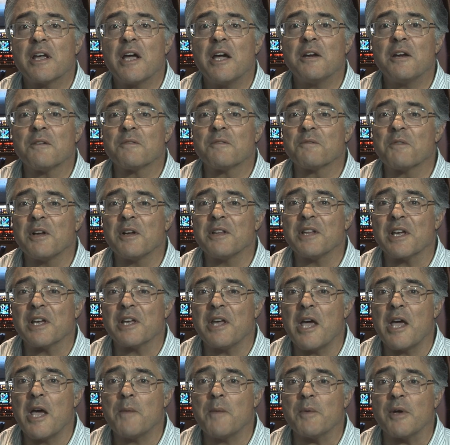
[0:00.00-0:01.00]
they kind of run the
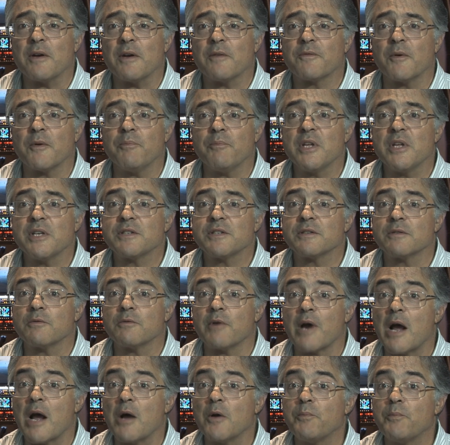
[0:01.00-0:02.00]
gamut from this
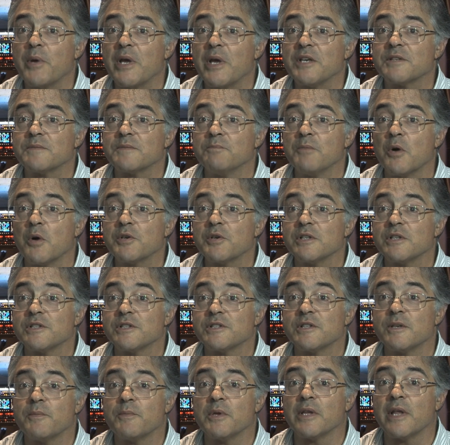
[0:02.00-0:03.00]
ground-based
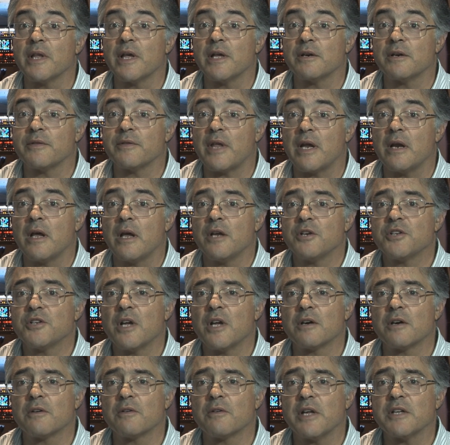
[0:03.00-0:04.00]
motion simulator that
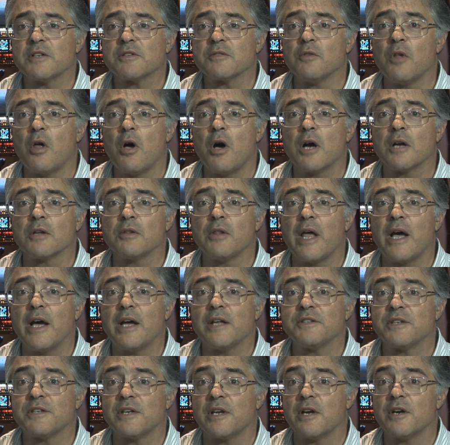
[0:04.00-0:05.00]
generates long
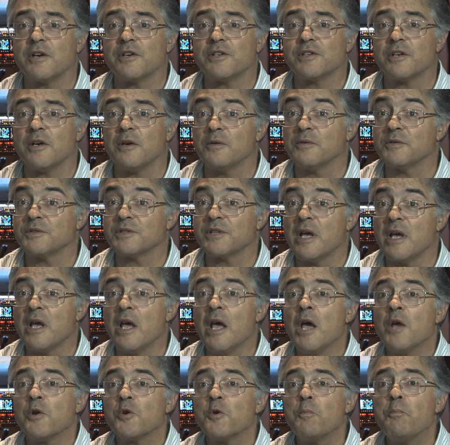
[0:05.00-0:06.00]
lines at air shows
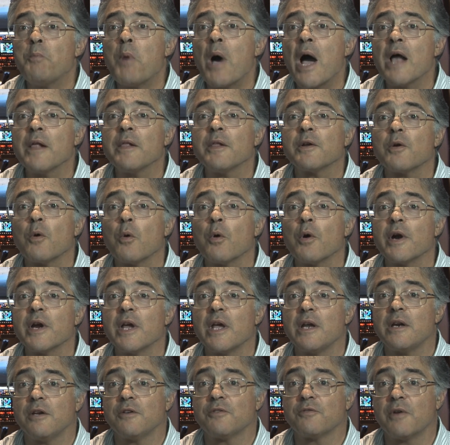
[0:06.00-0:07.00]
to
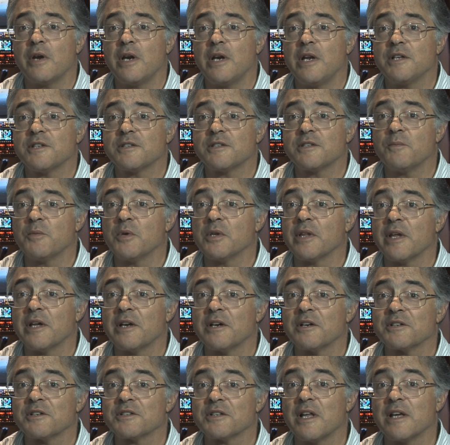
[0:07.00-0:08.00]
pilot-oriented training
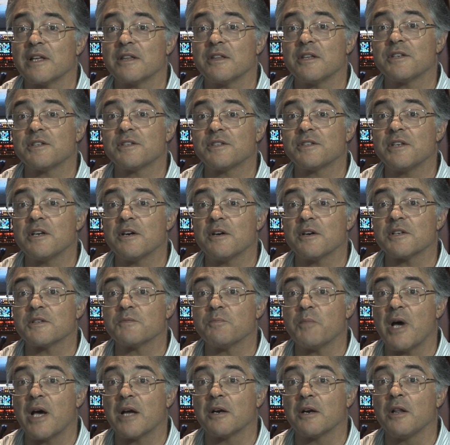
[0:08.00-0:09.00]
simulators like the
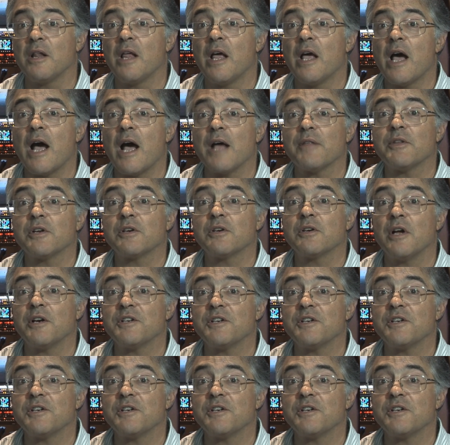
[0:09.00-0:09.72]
Cirrus model on the